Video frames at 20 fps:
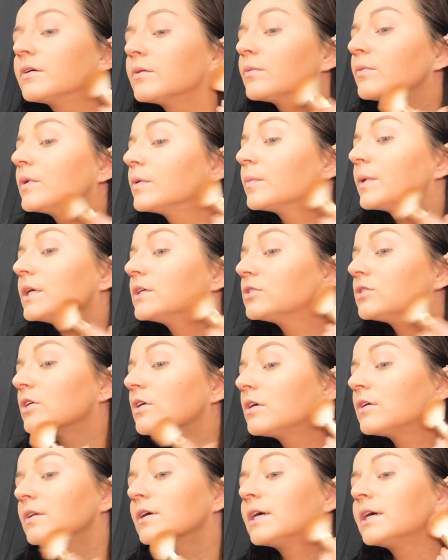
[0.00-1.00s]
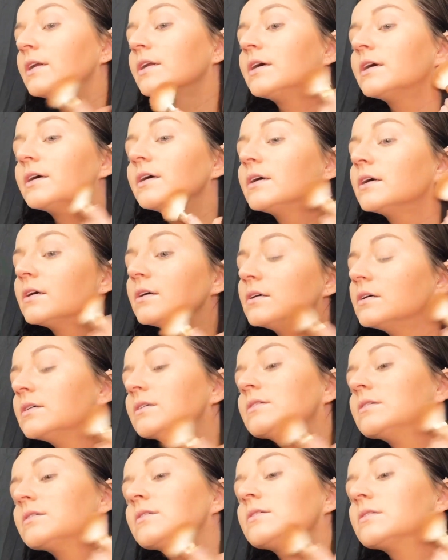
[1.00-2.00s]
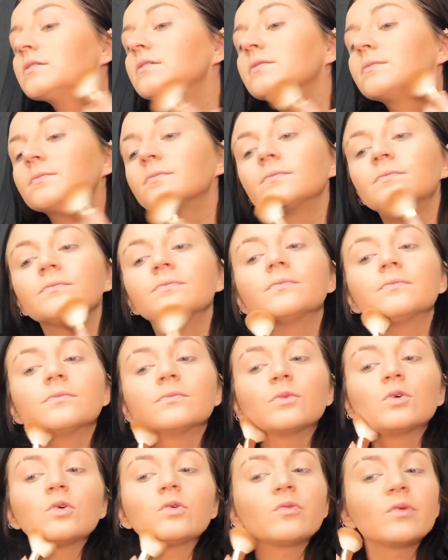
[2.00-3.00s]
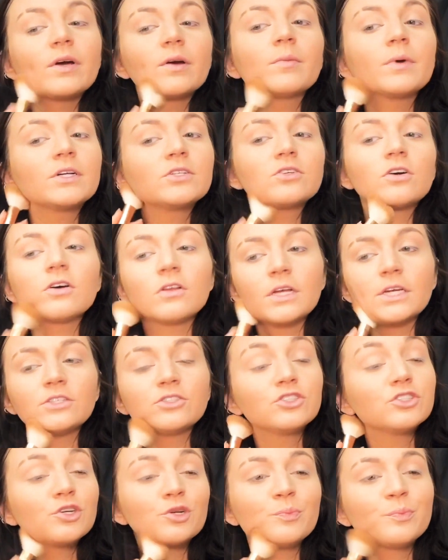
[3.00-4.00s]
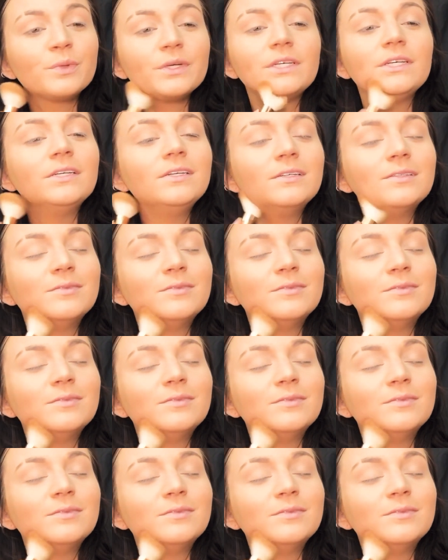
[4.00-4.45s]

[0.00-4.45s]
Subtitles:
where my jawline is, or where my jawline should be,